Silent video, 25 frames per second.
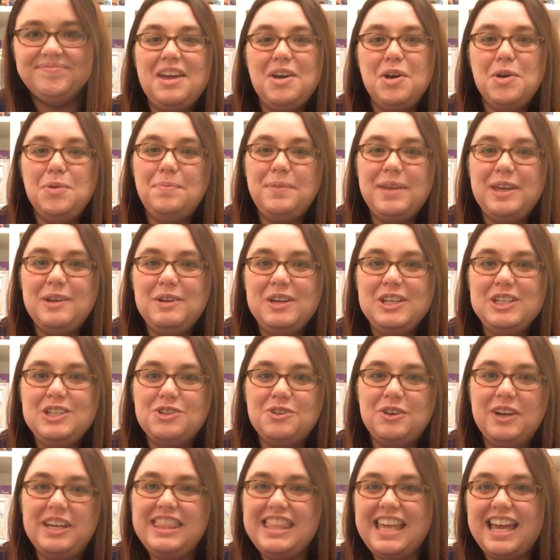Hope you
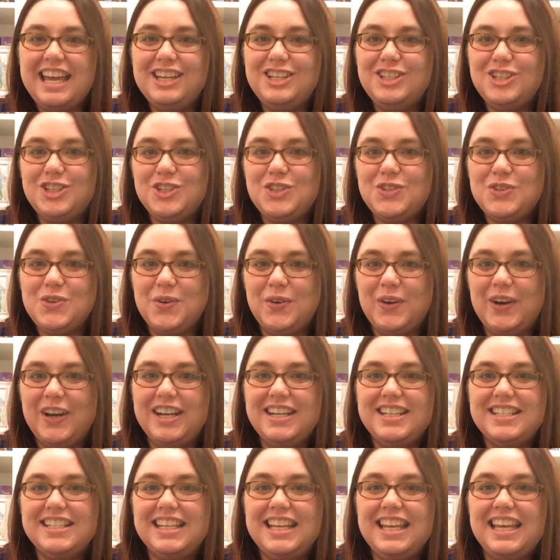enjoyed that
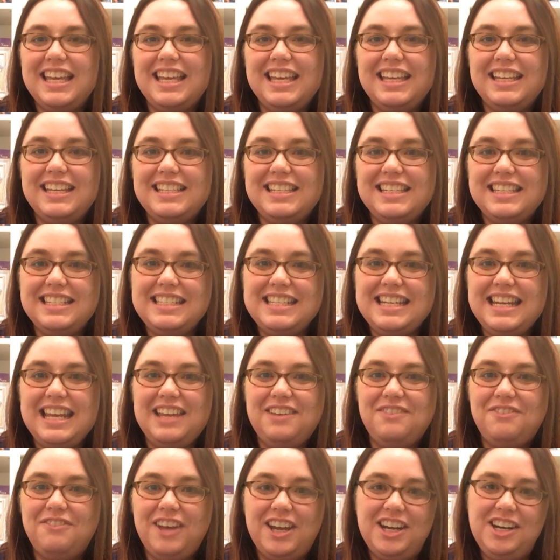short
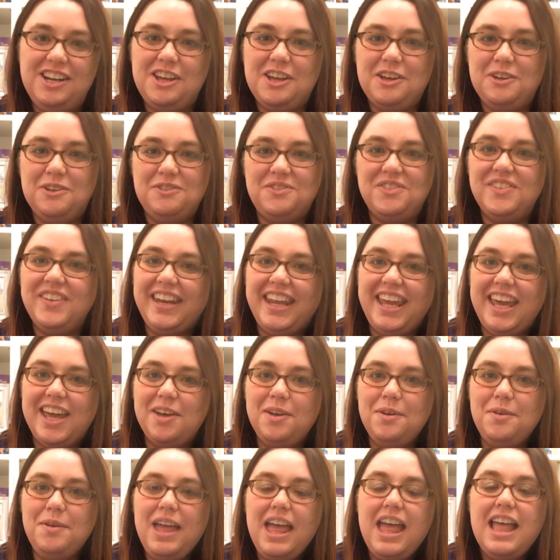Disney Funko
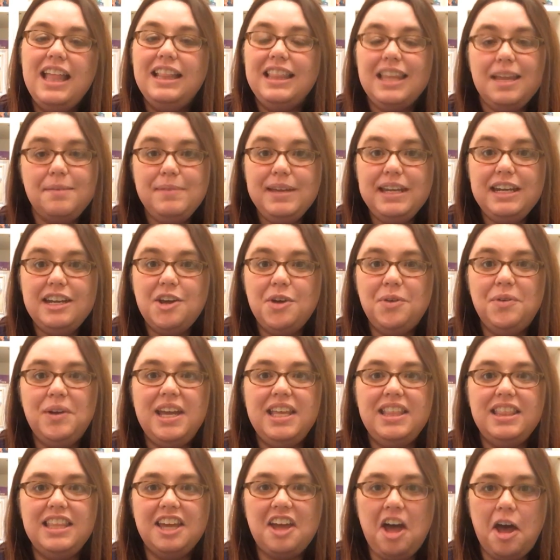video. Let me know
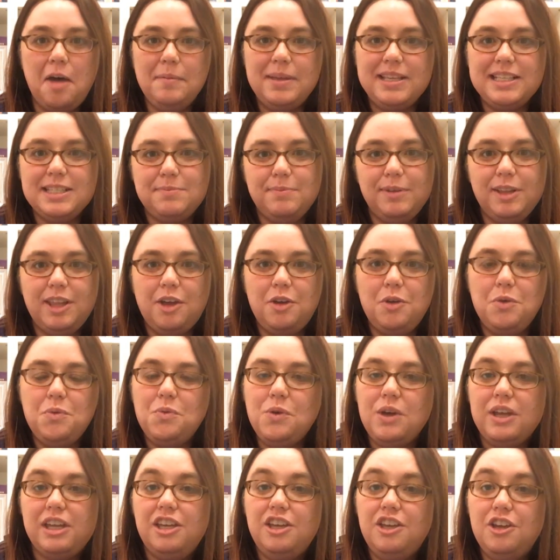in the comments below
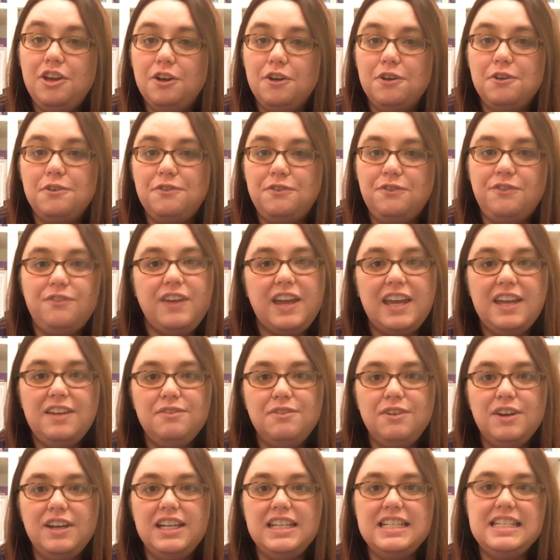what your
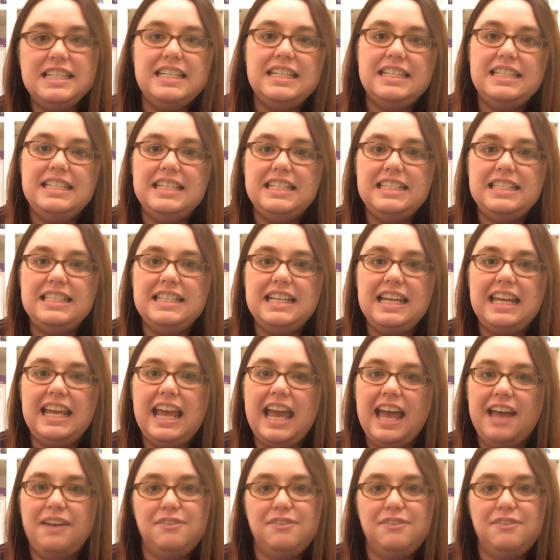favorite Disney